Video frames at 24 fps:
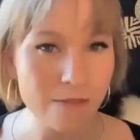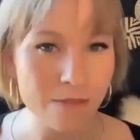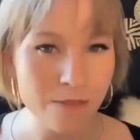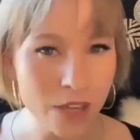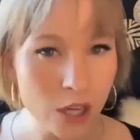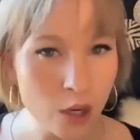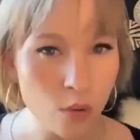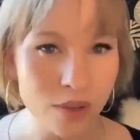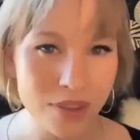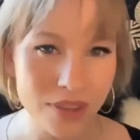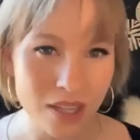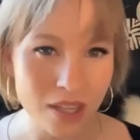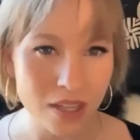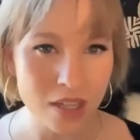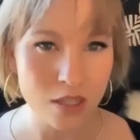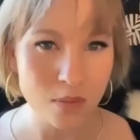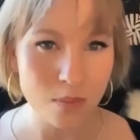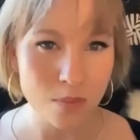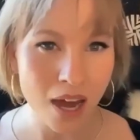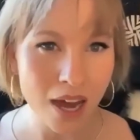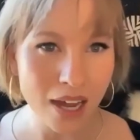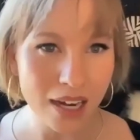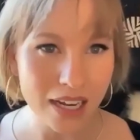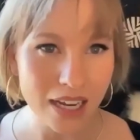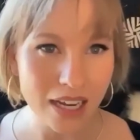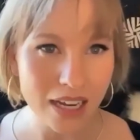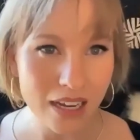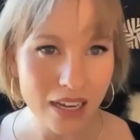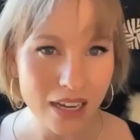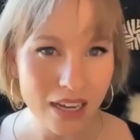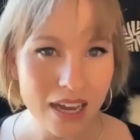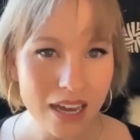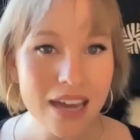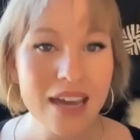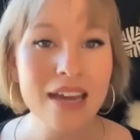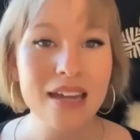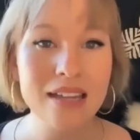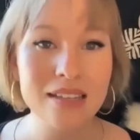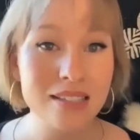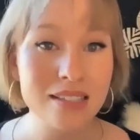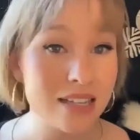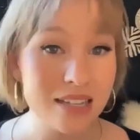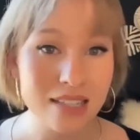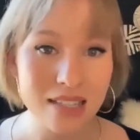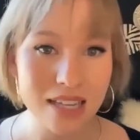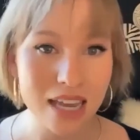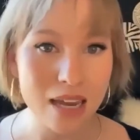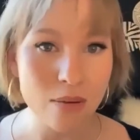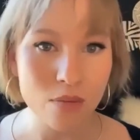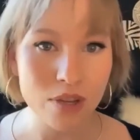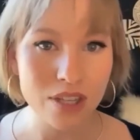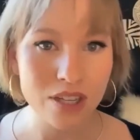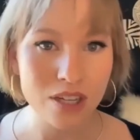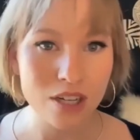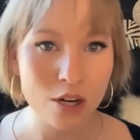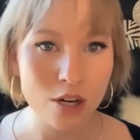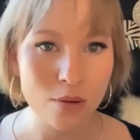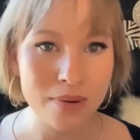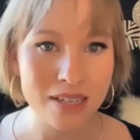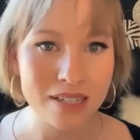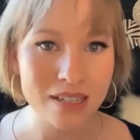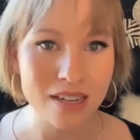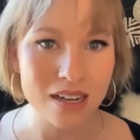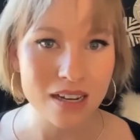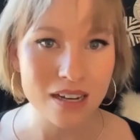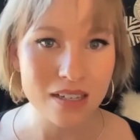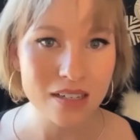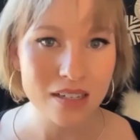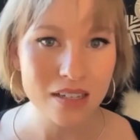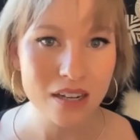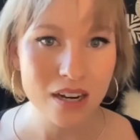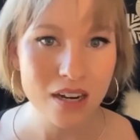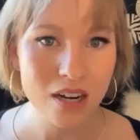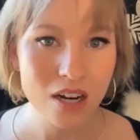feel within this body? It's the same within your business.